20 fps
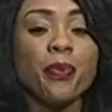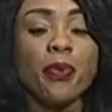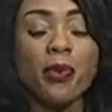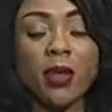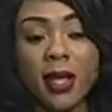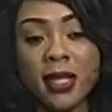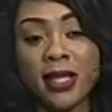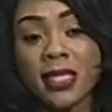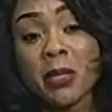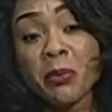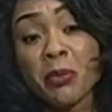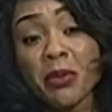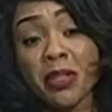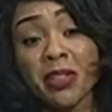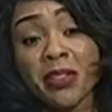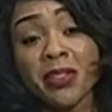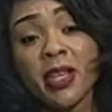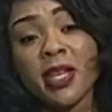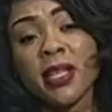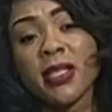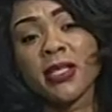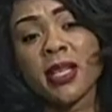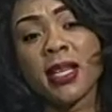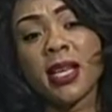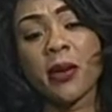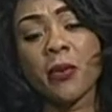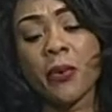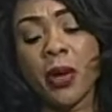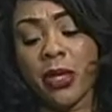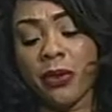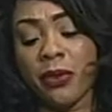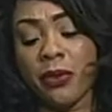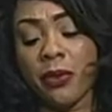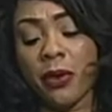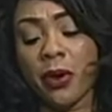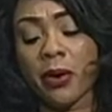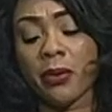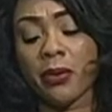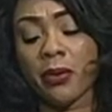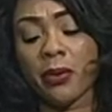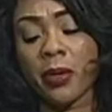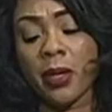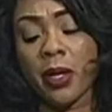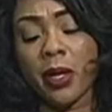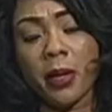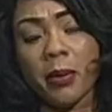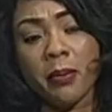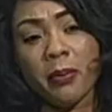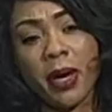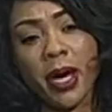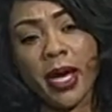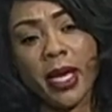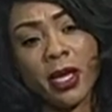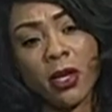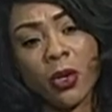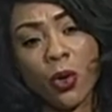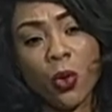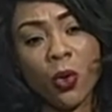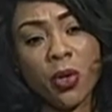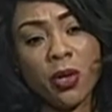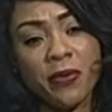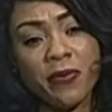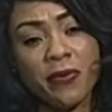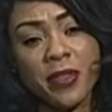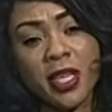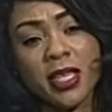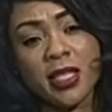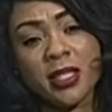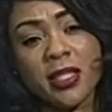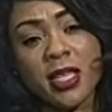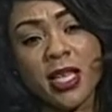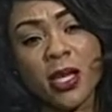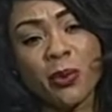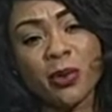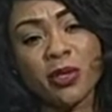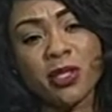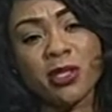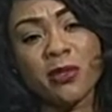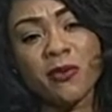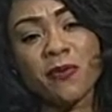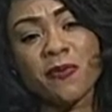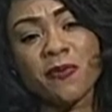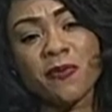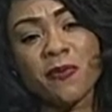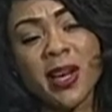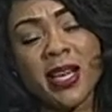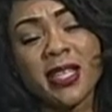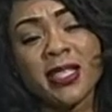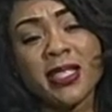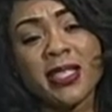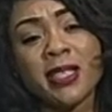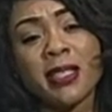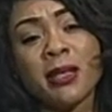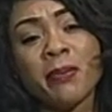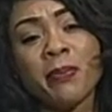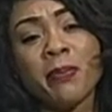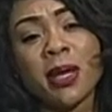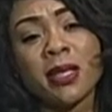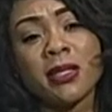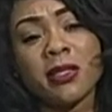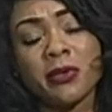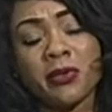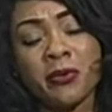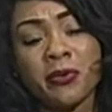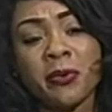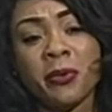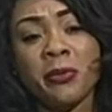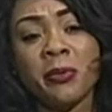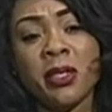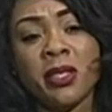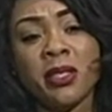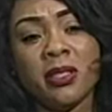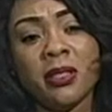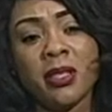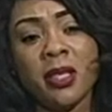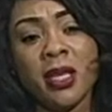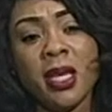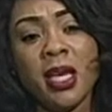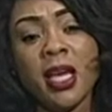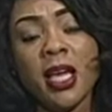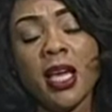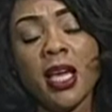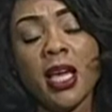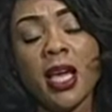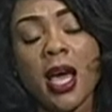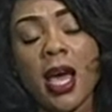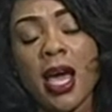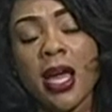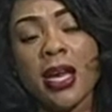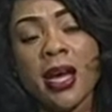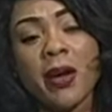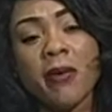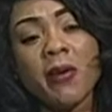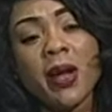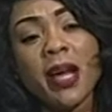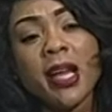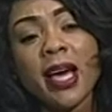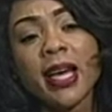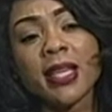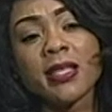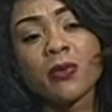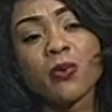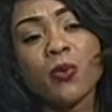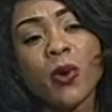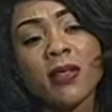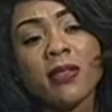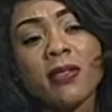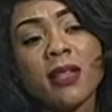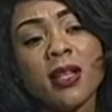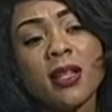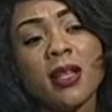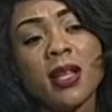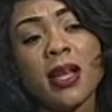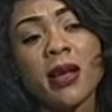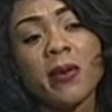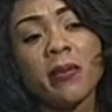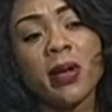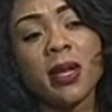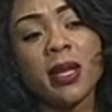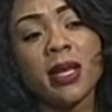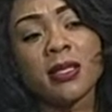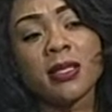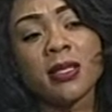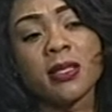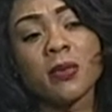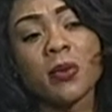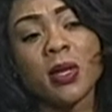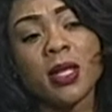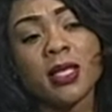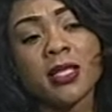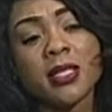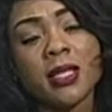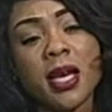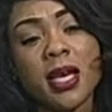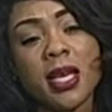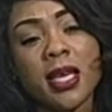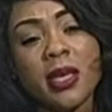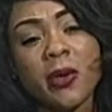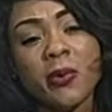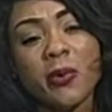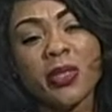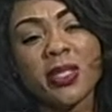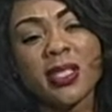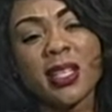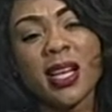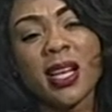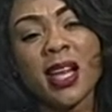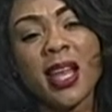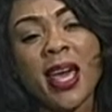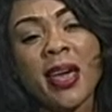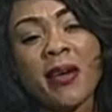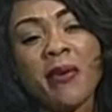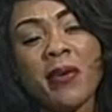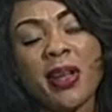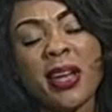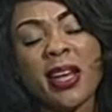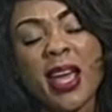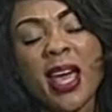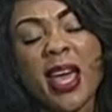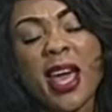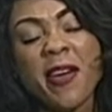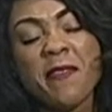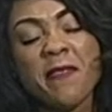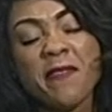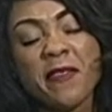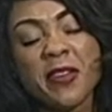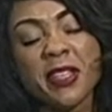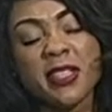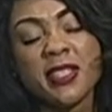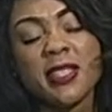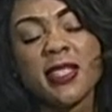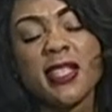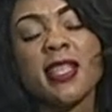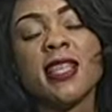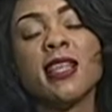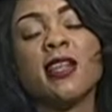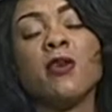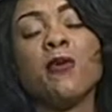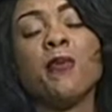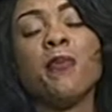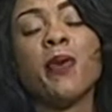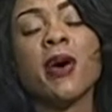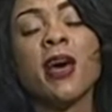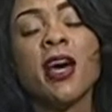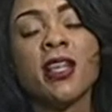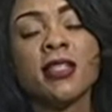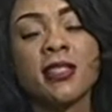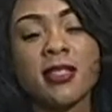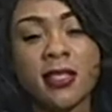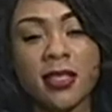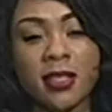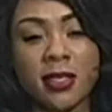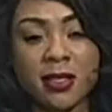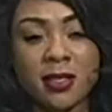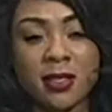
some of the things that I went through. But in all of this, he was still fighting the battle for me. And I realized, one thing that I realized as well is that he was clearing every single person